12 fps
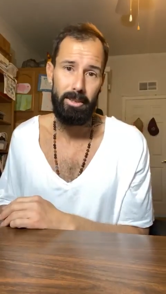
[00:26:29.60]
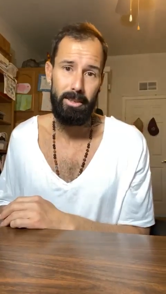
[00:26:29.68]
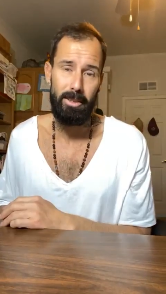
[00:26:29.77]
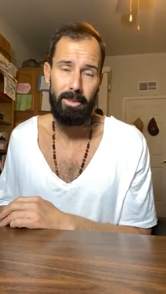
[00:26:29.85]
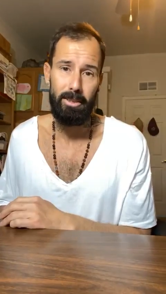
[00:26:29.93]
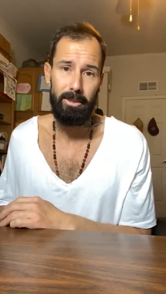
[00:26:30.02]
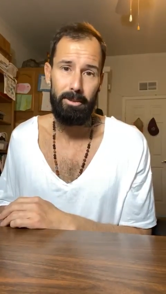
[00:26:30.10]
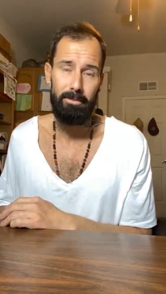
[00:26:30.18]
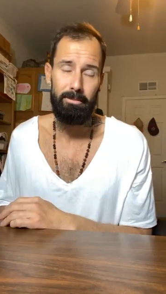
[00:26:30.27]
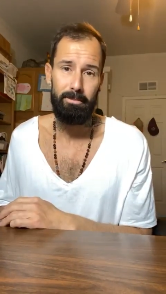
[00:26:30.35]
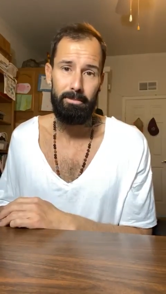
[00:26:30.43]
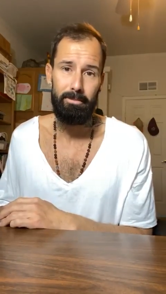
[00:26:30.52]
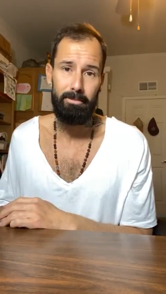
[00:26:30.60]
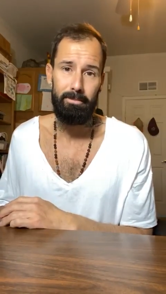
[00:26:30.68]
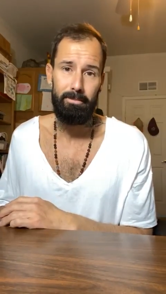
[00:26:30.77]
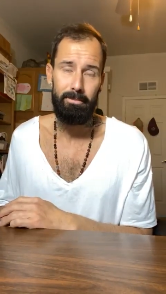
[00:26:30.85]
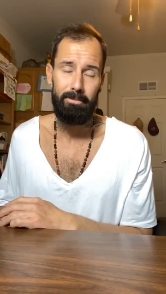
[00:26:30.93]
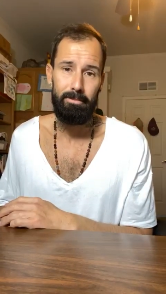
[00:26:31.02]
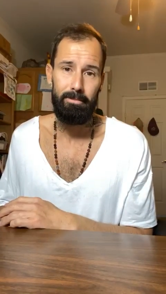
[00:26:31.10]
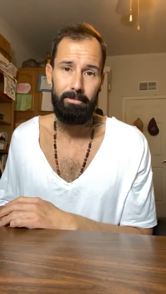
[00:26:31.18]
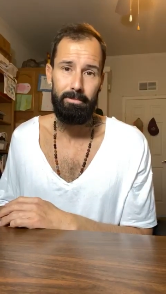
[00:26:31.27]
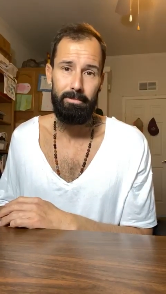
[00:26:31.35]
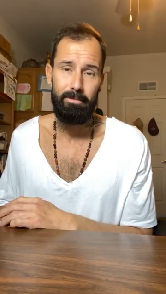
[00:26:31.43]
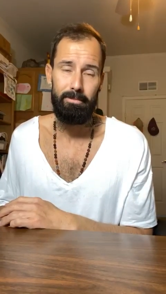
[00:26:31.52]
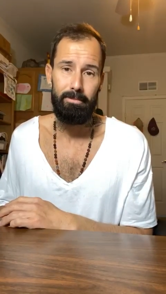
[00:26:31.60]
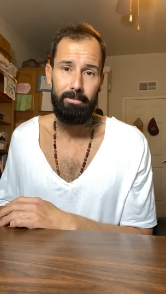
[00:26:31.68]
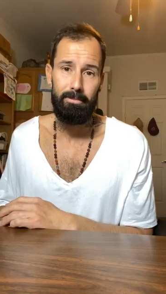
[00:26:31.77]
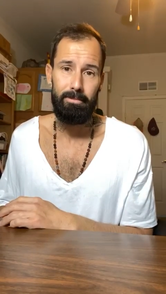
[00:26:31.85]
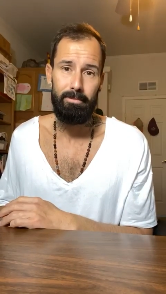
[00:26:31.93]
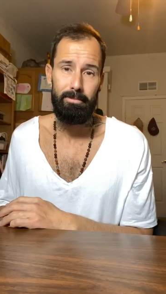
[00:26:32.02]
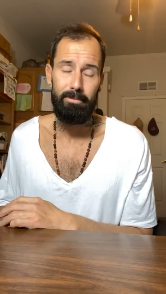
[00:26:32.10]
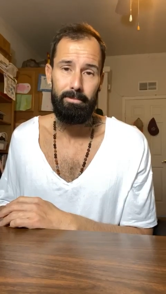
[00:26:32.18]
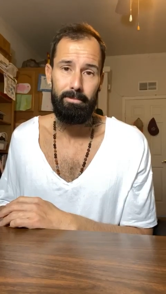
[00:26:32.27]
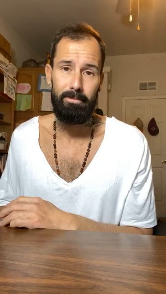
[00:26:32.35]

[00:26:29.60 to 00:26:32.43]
Nothing is said.